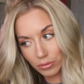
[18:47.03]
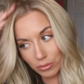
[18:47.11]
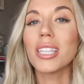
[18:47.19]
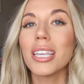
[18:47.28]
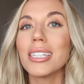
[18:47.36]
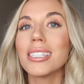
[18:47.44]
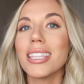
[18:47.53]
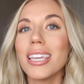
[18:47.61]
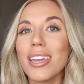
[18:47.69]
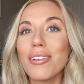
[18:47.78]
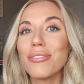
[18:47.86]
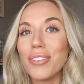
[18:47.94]
This is
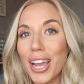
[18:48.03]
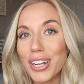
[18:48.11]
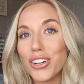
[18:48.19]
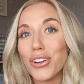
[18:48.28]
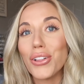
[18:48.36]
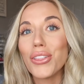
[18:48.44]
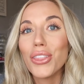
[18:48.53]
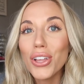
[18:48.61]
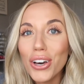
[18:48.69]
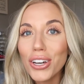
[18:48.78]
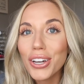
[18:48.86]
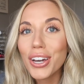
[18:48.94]
the final
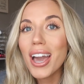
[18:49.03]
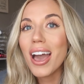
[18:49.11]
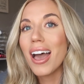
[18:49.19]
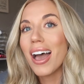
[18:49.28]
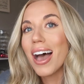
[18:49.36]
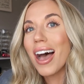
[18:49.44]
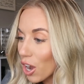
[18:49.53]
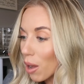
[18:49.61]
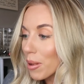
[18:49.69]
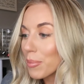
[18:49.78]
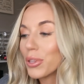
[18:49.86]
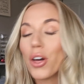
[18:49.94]
look.
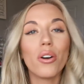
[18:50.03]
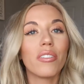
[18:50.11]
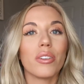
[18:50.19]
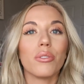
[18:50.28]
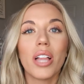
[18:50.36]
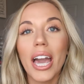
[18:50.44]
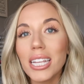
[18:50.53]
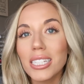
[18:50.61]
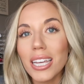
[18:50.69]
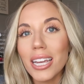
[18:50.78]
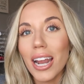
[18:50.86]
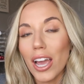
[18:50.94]
Comment below if you
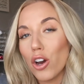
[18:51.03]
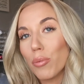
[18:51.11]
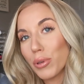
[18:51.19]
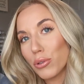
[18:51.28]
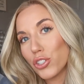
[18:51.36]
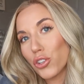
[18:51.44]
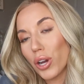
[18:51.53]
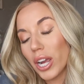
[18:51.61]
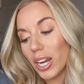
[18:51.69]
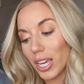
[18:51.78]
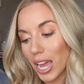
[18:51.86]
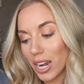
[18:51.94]
liked it. I hope you
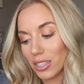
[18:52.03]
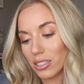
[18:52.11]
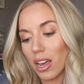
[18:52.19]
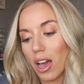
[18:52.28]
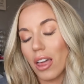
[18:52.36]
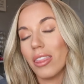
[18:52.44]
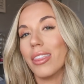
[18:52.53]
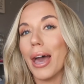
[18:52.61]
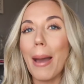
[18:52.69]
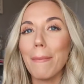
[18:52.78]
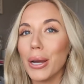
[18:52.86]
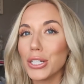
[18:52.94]
enjoyed. Again, it's not
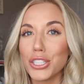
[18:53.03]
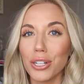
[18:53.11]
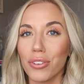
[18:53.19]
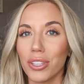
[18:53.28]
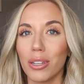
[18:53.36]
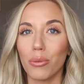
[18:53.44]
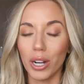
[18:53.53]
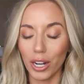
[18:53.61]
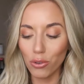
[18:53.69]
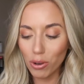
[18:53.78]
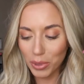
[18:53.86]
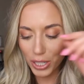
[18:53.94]
that much different than what
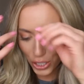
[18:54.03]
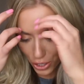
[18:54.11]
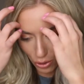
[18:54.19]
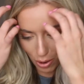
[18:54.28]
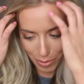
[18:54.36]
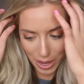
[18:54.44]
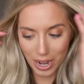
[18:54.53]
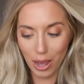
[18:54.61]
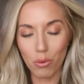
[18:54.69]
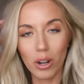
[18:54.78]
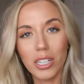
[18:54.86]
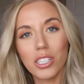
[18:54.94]
I normally do, but
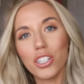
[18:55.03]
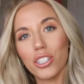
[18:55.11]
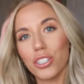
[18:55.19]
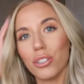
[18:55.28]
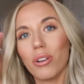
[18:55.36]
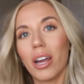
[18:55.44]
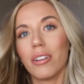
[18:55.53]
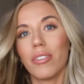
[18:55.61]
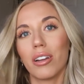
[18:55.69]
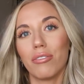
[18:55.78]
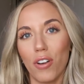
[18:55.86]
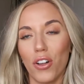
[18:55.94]
I wanted to just do kind of
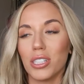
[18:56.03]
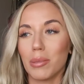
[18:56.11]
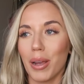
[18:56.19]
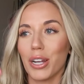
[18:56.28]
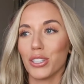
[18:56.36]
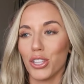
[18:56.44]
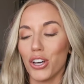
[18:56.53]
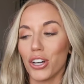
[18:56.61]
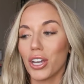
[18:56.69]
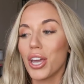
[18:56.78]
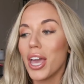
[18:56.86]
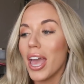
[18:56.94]
like a fall inspired
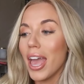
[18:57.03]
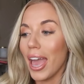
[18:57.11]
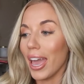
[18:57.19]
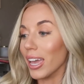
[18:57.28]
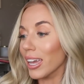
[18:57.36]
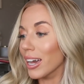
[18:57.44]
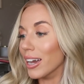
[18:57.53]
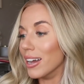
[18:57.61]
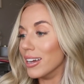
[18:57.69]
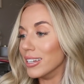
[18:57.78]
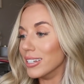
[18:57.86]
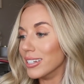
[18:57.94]
look.
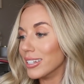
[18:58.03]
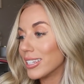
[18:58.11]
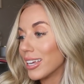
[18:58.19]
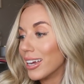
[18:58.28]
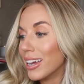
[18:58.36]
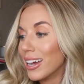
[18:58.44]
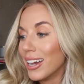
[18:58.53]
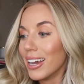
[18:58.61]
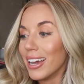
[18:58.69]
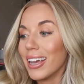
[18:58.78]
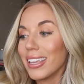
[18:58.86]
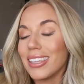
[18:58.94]
And
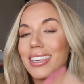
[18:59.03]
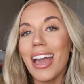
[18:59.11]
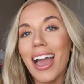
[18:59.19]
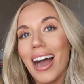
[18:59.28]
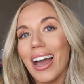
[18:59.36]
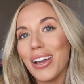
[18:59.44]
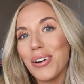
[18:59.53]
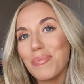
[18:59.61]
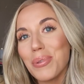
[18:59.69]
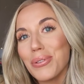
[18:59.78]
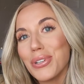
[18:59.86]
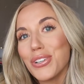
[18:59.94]
yeah, I
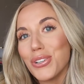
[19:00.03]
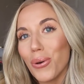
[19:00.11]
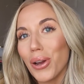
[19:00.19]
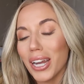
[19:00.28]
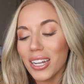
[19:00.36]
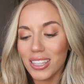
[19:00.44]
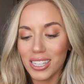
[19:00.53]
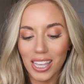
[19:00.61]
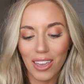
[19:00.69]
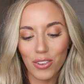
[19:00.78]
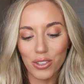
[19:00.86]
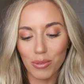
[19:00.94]
hope you enjoyed and this
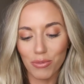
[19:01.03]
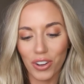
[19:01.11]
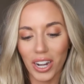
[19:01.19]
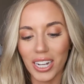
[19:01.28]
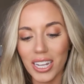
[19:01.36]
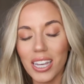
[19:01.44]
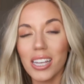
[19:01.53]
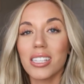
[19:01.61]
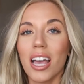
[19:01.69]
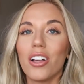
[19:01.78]
gave you some fun ideas.